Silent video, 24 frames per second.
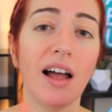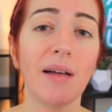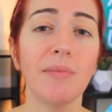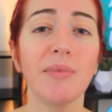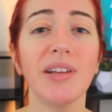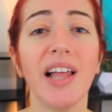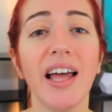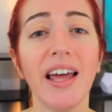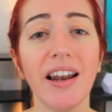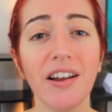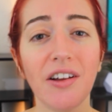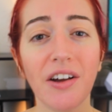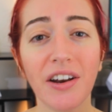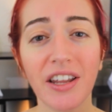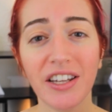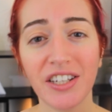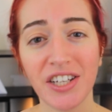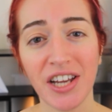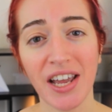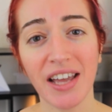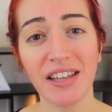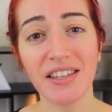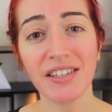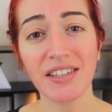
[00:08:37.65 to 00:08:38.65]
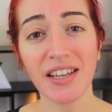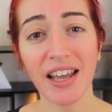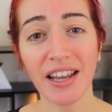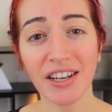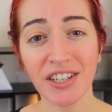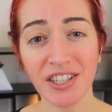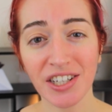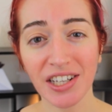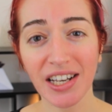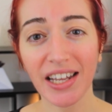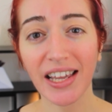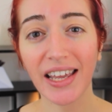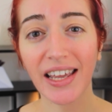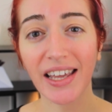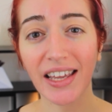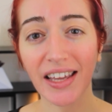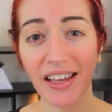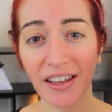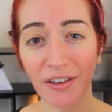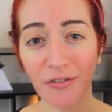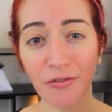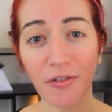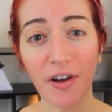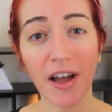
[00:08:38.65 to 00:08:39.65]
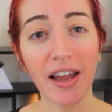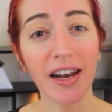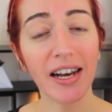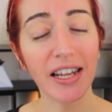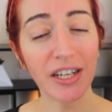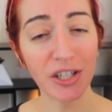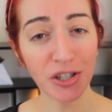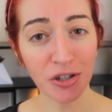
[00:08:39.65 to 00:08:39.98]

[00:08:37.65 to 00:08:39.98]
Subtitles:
I'm glad I got a chance to actually finally